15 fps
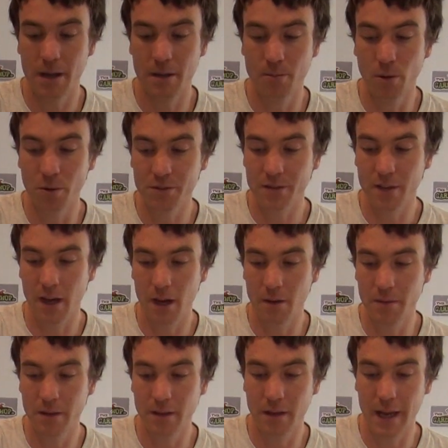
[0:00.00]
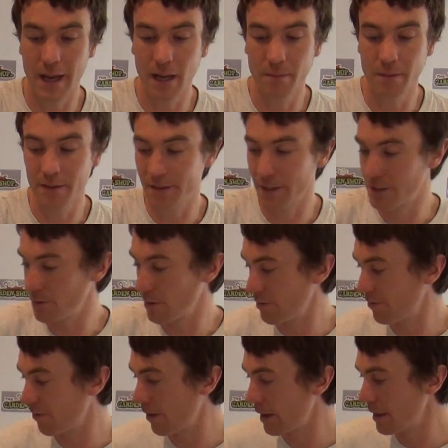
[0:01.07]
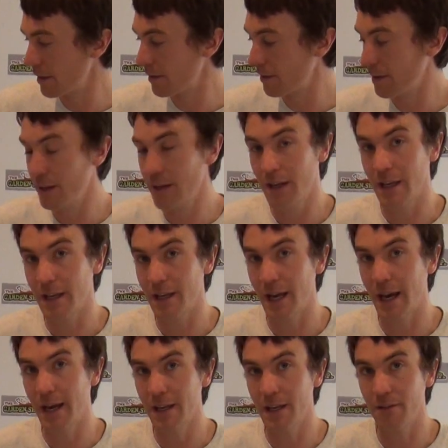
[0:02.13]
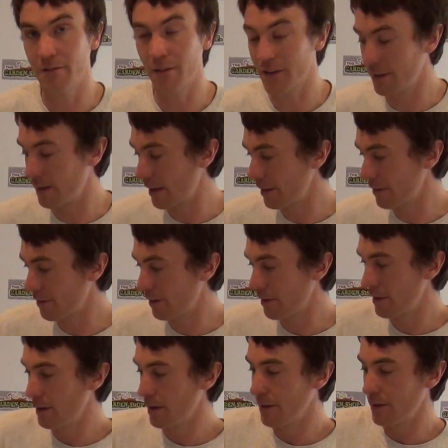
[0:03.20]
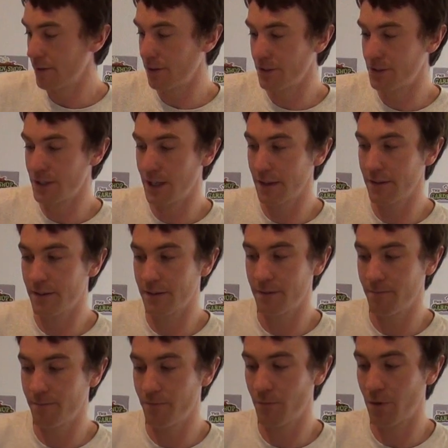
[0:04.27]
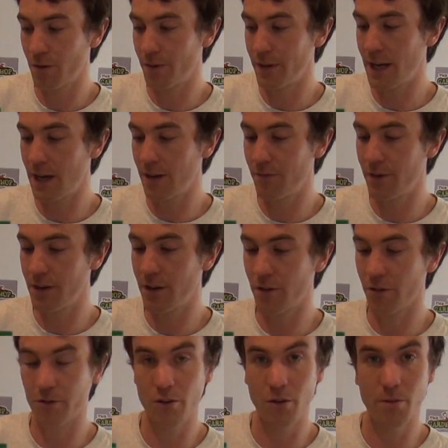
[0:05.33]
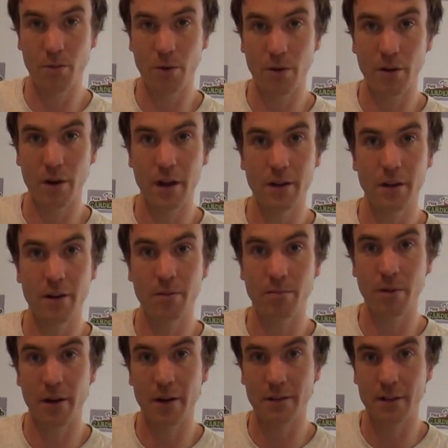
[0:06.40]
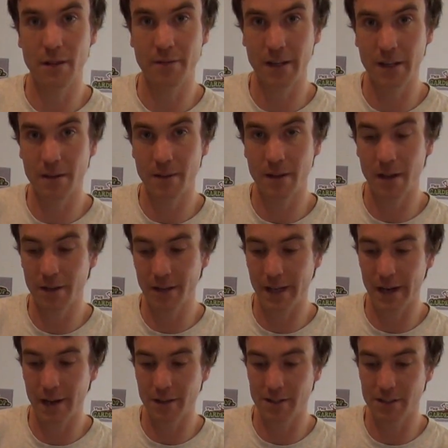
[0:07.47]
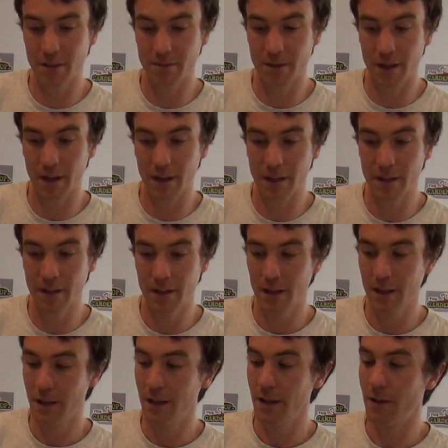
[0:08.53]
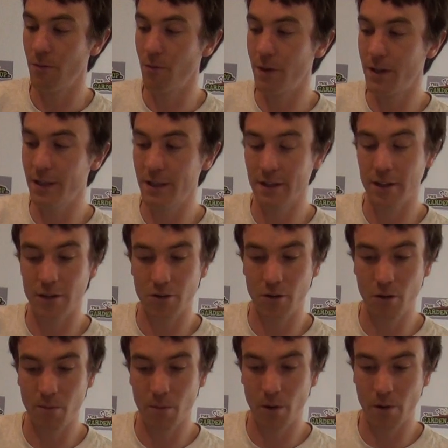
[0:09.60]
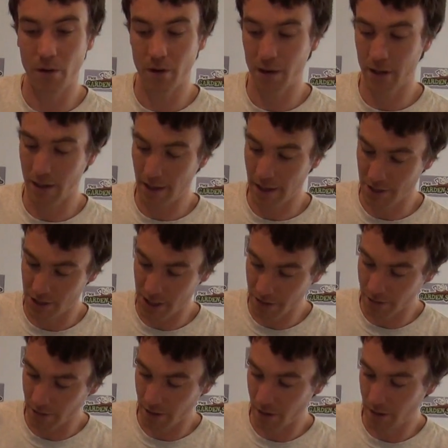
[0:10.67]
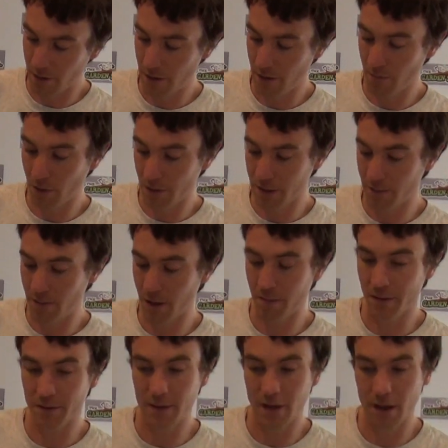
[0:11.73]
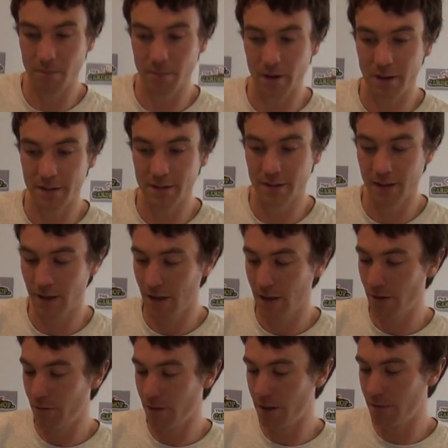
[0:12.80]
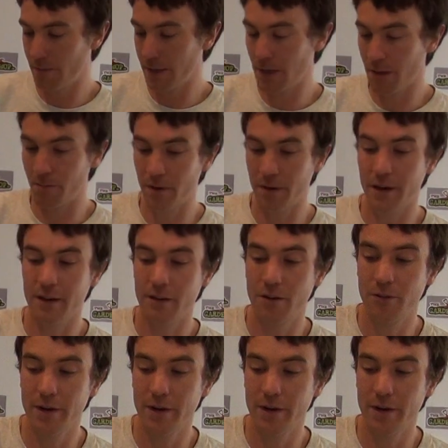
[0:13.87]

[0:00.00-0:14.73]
most common elements that you will find in any fertilizer, such as what we have here, Growmore, another product available on the gardenshop.ie. Within the Growmore, a general multi-purpose compost will be a particular